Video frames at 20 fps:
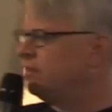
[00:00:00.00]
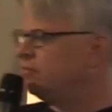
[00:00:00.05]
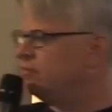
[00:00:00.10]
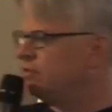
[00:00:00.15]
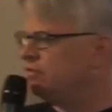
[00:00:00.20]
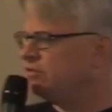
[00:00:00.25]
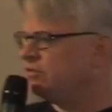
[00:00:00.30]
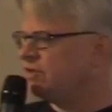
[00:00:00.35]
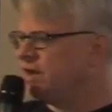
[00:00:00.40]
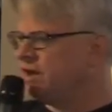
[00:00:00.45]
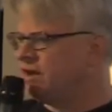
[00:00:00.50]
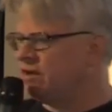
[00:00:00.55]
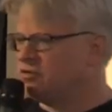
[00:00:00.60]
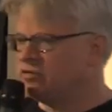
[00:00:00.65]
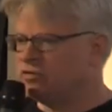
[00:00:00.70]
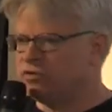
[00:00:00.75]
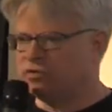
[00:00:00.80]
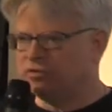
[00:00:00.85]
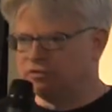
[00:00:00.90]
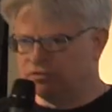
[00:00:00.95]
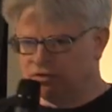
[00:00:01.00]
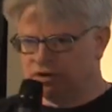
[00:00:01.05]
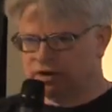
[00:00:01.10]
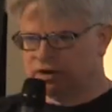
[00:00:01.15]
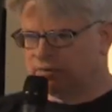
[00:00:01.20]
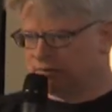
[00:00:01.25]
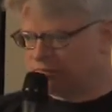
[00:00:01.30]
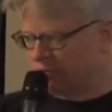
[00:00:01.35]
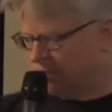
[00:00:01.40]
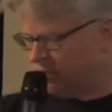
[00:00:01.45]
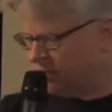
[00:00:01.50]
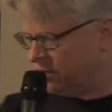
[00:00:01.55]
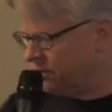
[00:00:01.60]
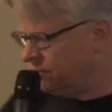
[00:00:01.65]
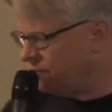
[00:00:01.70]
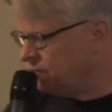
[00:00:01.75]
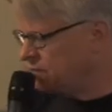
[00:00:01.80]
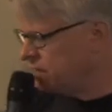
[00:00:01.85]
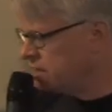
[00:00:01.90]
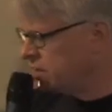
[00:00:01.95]
we say, oh, they're doing
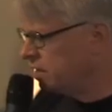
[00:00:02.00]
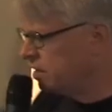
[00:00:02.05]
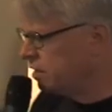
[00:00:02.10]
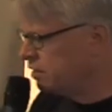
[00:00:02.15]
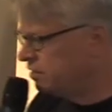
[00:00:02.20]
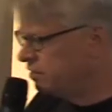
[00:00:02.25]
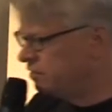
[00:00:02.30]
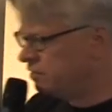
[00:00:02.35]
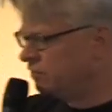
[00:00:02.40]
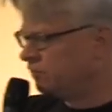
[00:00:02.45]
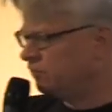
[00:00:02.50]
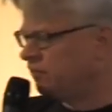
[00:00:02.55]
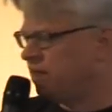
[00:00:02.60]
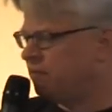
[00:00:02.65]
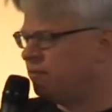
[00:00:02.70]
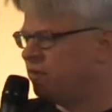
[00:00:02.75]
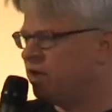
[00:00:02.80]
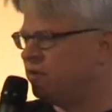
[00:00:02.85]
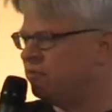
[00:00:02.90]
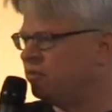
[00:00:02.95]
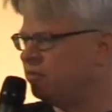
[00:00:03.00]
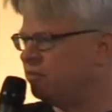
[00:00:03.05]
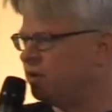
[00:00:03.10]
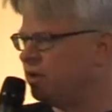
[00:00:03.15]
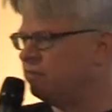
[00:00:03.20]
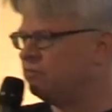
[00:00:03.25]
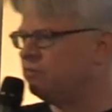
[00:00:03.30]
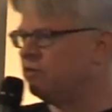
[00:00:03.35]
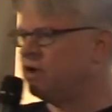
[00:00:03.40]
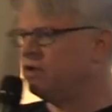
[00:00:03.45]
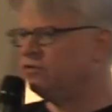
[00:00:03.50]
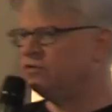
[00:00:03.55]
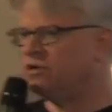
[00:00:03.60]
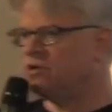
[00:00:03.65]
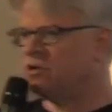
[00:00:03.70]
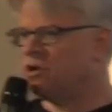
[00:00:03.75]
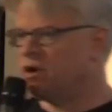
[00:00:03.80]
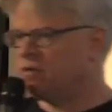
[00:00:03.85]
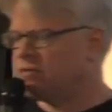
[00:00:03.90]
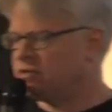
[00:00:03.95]
important work. You know, the same way we might praise a
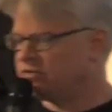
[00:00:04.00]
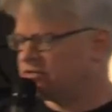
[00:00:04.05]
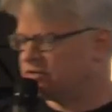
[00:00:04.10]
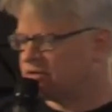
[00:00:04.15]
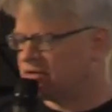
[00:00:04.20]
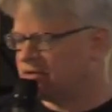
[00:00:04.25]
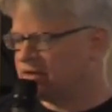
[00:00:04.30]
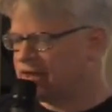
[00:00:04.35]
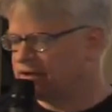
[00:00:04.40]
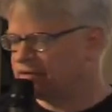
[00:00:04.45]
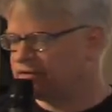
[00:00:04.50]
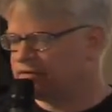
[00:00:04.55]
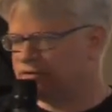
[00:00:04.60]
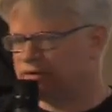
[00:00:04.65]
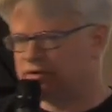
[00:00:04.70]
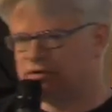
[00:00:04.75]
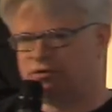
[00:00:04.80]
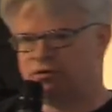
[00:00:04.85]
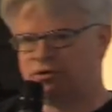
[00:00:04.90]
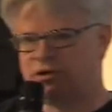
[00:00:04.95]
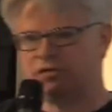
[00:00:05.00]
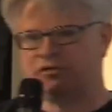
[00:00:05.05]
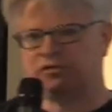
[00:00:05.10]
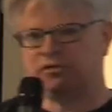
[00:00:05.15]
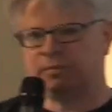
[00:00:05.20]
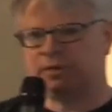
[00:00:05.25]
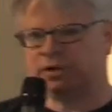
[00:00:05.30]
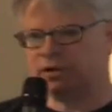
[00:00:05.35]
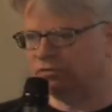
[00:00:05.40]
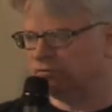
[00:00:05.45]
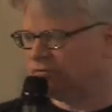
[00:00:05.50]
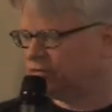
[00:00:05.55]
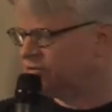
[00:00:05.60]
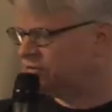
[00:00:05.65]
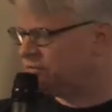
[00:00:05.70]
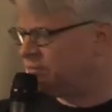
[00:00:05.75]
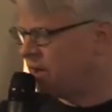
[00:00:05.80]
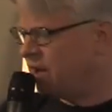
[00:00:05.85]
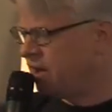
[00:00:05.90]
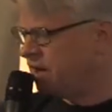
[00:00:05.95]
garbage collector, an oil spill
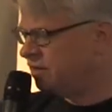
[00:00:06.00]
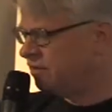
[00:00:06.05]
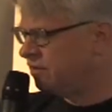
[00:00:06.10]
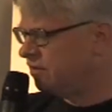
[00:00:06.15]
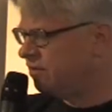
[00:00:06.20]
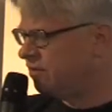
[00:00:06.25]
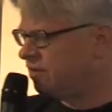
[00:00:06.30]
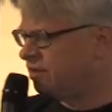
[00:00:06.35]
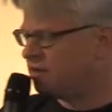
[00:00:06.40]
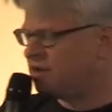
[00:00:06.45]
responder, a